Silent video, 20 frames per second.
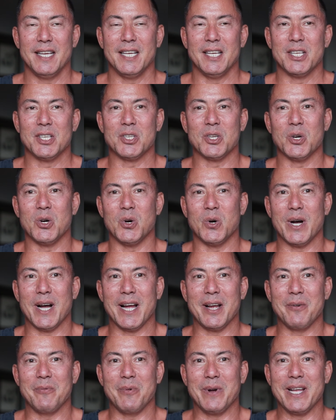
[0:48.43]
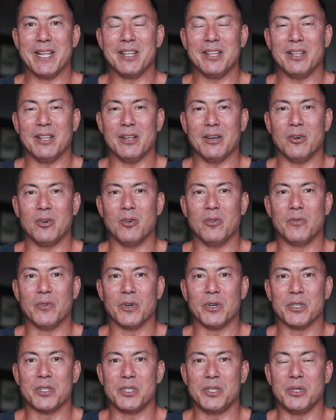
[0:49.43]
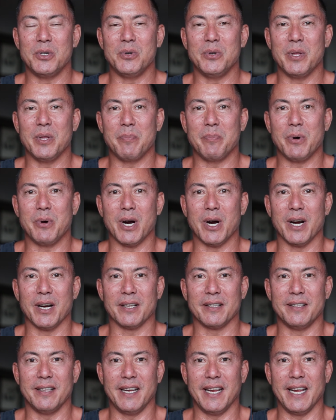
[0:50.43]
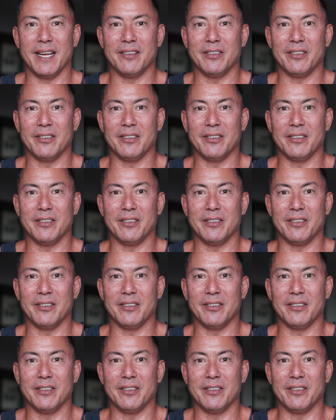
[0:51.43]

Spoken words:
So I went over to the park today.